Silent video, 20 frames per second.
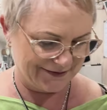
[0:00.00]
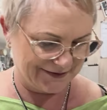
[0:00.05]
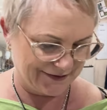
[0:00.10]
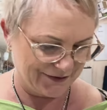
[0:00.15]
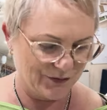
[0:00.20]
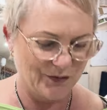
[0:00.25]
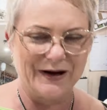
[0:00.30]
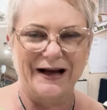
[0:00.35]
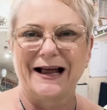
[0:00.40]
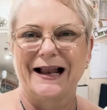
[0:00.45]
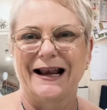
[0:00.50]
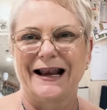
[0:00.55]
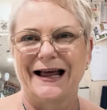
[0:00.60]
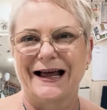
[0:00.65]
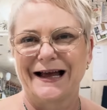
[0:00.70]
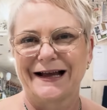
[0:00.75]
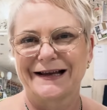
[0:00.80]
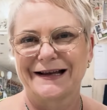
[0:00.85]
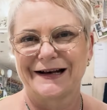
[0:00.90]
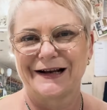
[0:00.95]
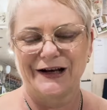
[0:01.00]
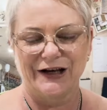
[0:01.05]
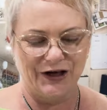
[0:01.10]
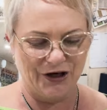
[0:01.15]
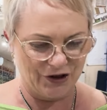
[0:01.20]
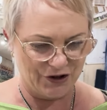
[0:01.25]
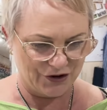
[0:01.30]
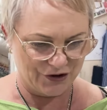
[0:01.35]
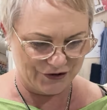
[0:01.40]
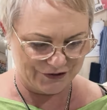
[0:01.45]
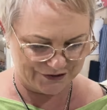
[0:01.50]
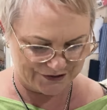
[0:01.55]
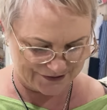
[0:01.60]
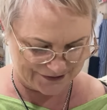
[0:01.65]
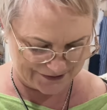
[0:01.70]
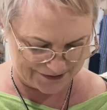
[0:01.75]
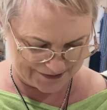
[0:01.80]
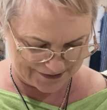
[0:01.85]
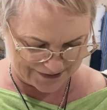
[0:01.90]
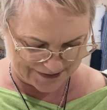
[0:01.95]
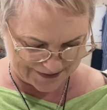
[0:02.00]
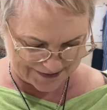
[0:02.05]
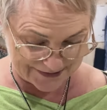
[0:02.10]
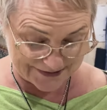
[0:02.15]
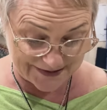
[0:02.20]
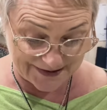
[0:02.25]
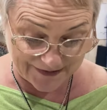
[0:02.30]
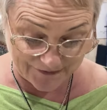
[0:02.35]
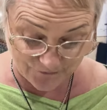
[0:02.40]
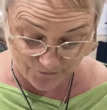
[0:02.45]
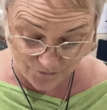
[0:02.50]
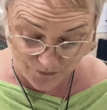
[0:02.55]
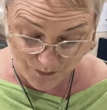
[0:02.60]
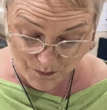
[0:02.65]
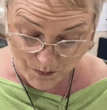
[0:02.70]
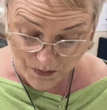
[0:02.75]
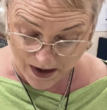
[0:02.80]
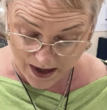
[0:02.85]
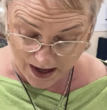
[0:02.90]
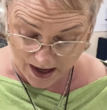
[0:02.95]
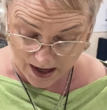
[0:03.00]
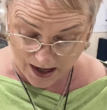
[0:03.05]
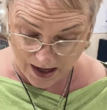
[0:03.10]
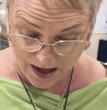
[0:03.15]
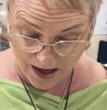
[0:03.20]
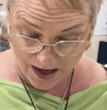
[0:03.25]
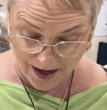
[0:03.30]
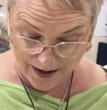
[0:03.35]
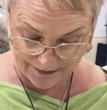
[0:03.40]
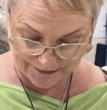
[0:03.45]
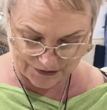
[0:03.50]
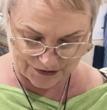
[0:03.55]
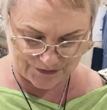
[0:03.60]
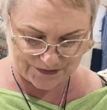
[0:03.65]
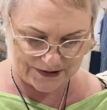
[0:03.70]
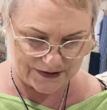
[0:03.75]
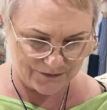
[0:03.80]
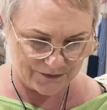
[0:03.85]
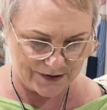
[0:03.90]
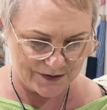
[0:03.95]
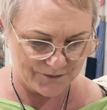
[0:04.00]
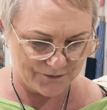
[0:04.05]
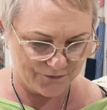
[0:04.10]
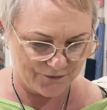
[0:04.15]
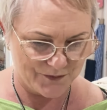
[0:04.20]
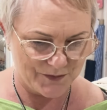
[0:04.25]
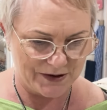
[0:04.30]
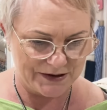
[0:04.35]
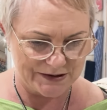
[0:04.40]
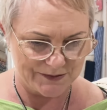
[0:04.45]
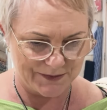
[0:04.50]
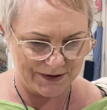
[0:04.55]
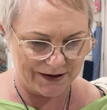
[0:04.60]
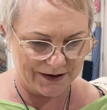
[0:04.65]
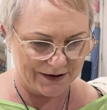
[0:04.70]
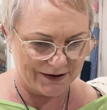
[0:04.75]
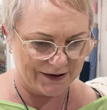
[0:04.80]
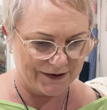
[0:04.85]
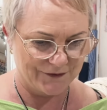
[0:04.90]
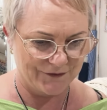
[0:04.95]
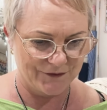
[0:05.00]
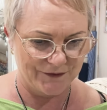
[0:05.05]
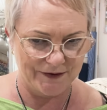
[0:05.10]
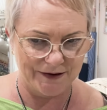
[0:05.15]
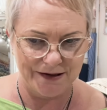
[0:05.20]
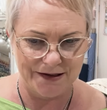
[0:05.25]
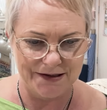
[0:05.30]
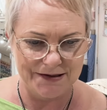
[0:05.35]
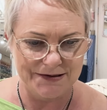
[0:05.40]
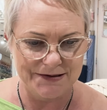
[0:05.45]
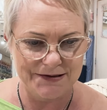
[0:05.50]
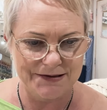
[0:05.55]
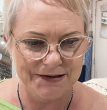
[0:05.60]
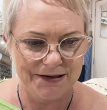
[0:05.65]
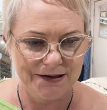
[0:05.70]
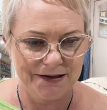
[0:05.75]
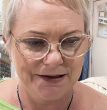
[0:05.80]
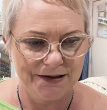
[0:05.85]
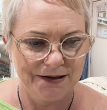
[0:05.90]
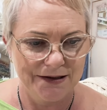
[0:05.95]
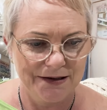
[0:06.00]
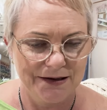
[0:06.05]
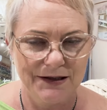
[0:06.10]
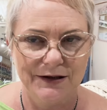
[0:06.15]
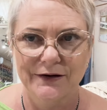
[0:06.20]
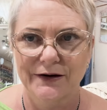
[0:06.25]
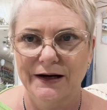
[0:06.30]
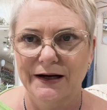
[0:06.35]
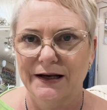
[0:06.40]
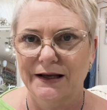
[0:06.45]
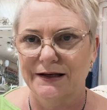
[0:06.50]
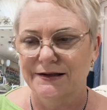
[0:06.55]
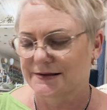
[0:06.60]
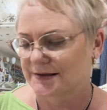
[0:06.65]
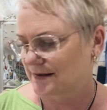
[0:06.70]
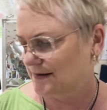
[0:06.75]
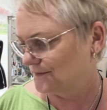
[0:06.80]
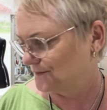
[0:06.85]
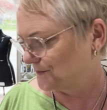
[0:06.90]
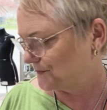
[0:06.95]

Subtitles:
Quite like it a lot. So that's for me. She was giving them for me to make things for the kids, the grannies.